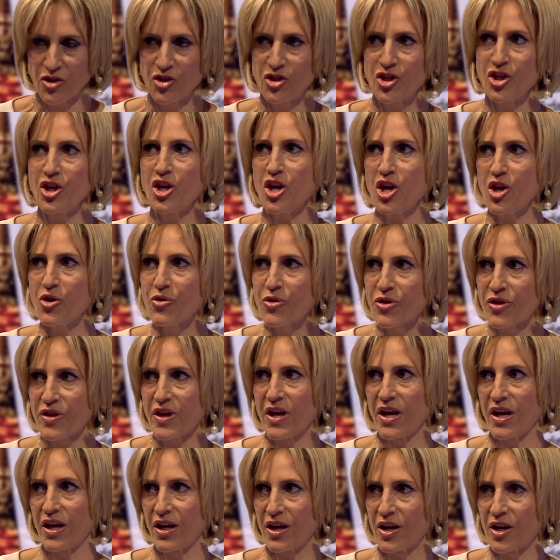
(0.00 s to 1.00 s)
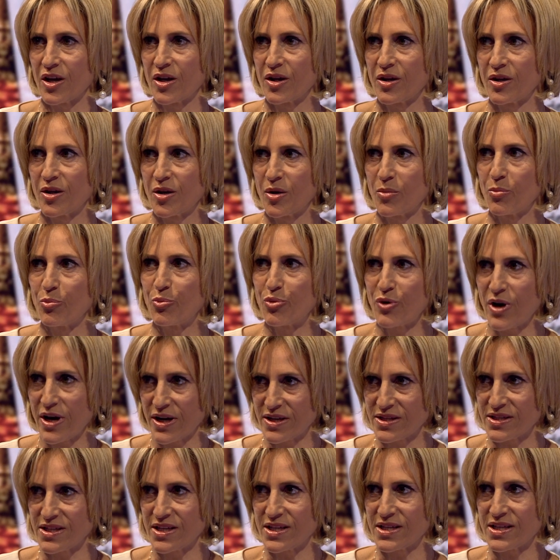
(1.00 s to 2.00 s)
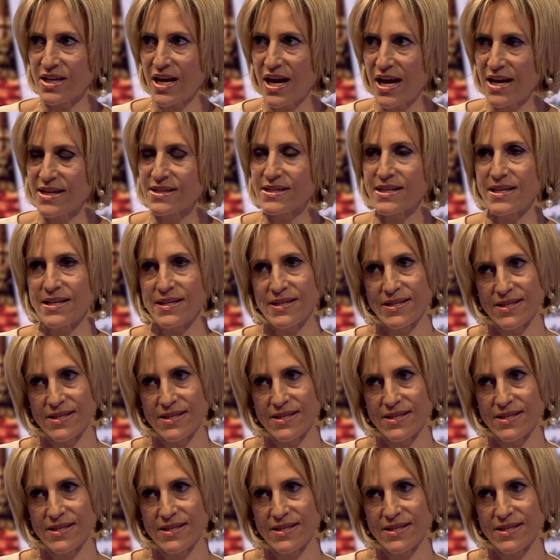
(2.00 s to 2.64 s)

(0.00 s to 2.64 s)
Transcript: Do you think Brexit, as it